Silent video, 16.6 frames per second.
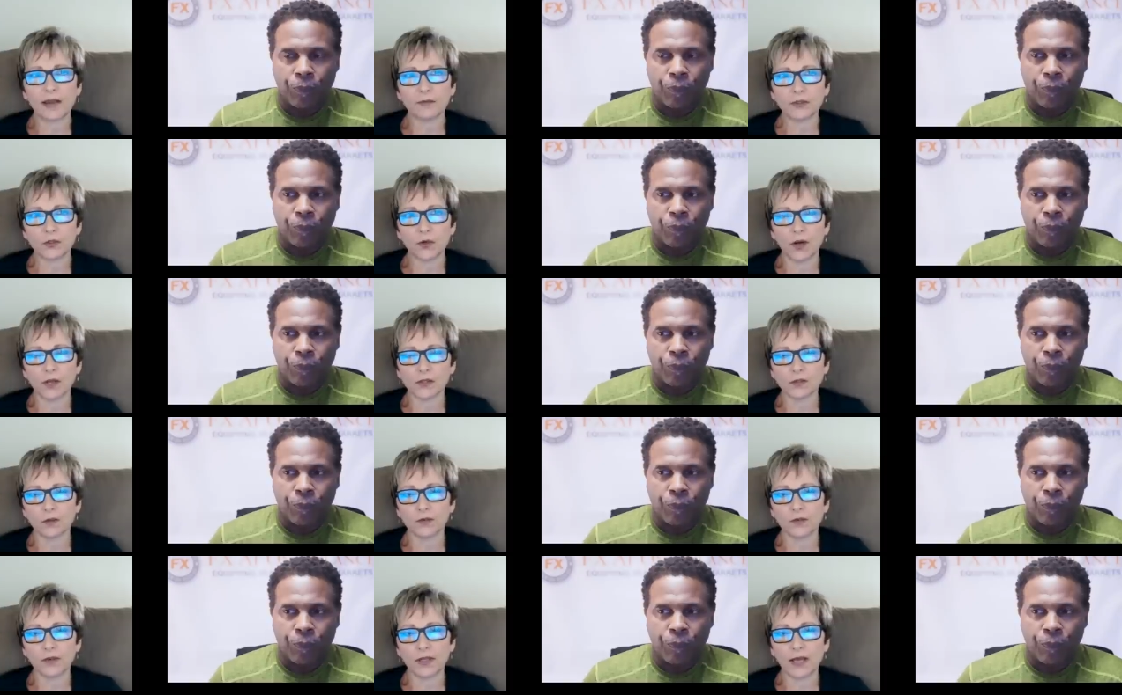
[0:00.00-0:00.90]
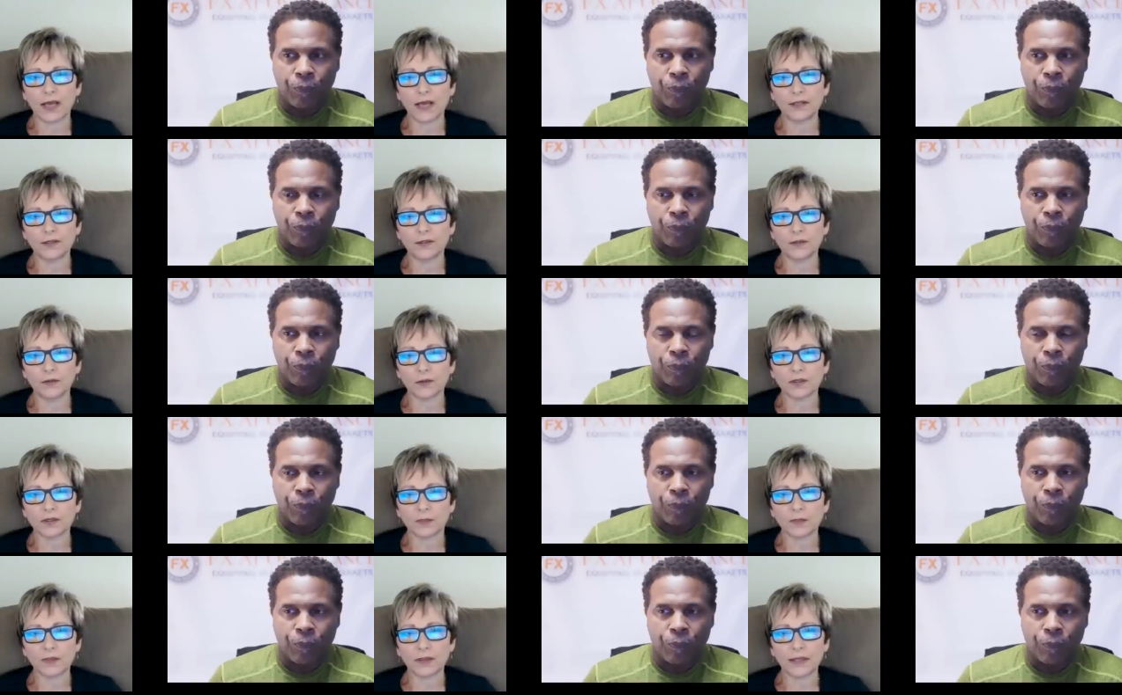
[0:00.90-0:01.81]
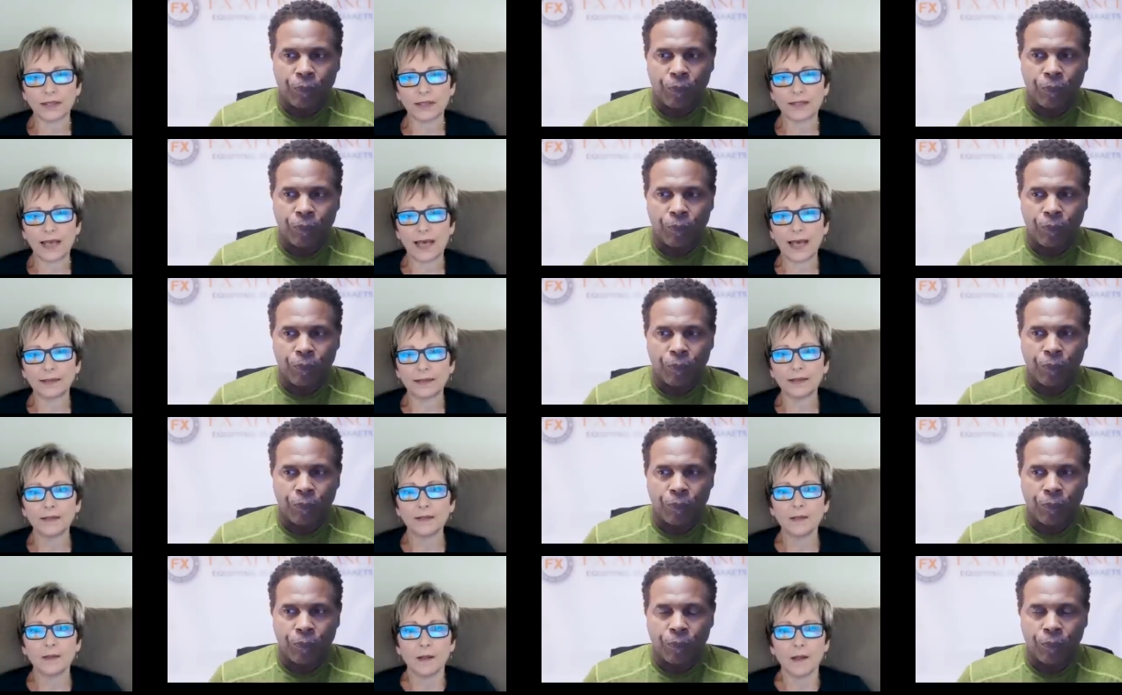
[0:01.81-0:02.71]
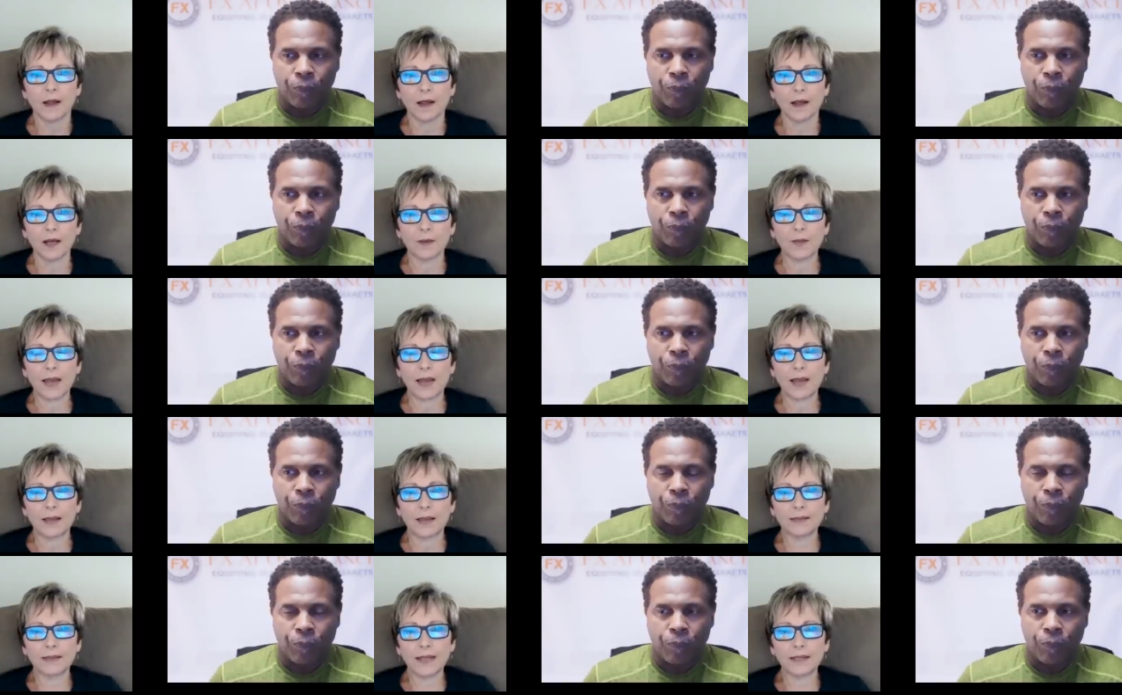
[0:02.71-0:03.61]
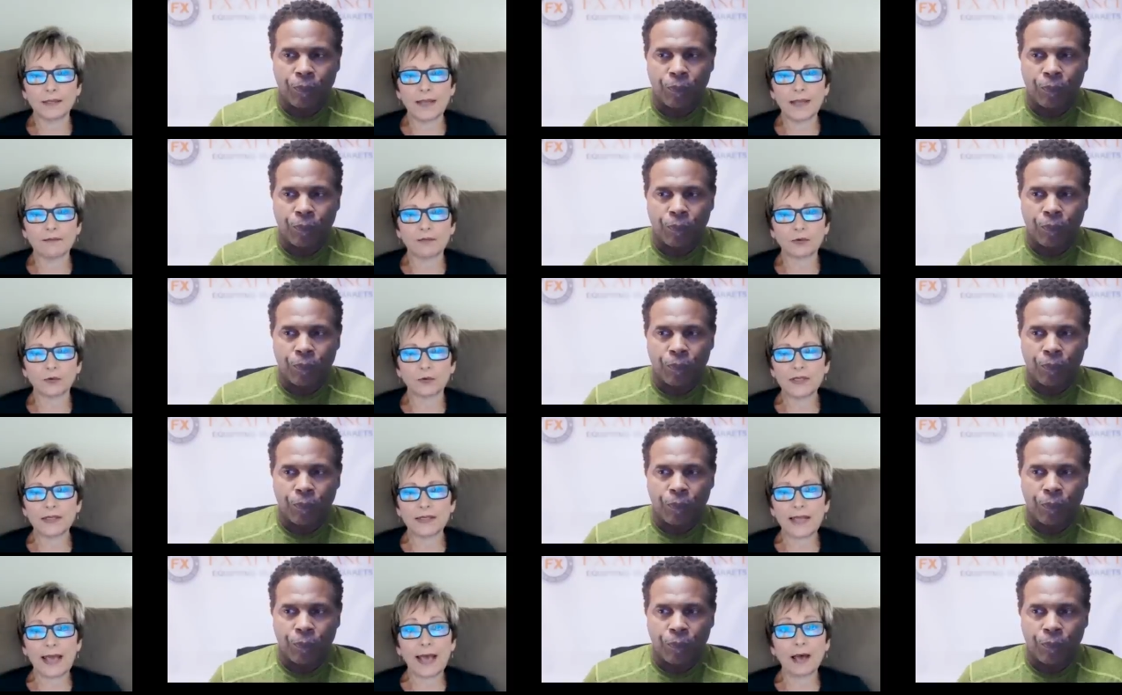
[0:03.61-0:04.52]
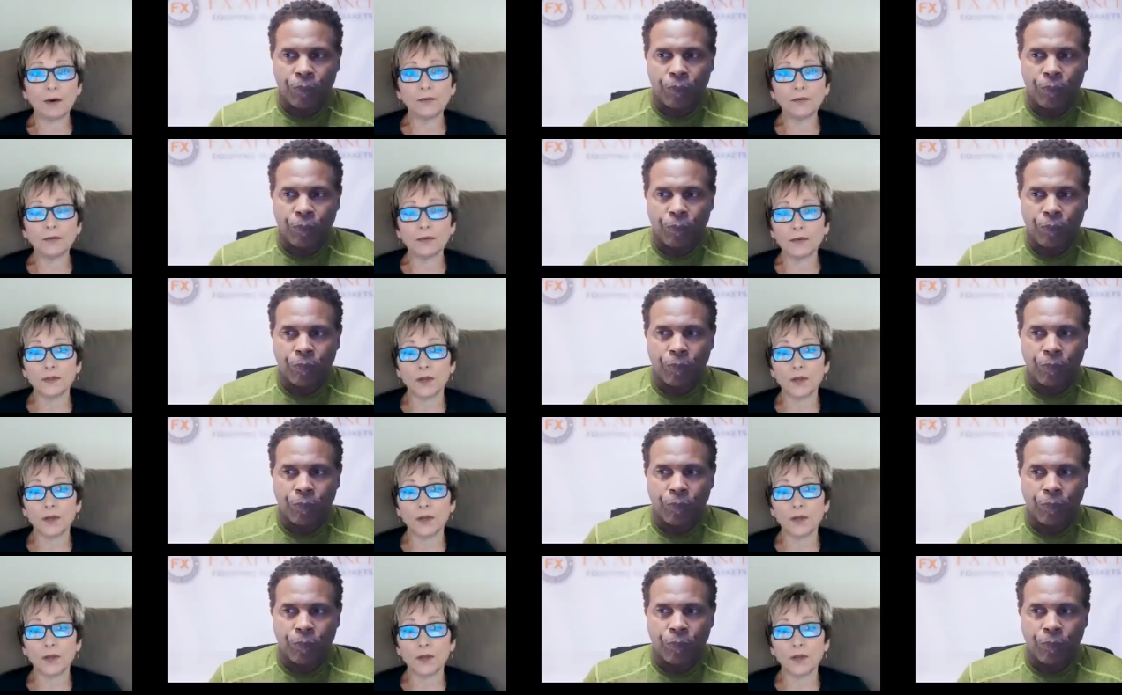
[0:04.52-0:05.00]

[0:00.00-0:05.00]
Speaker 1: average crossover than I do, or something like that, um, and then have it written down.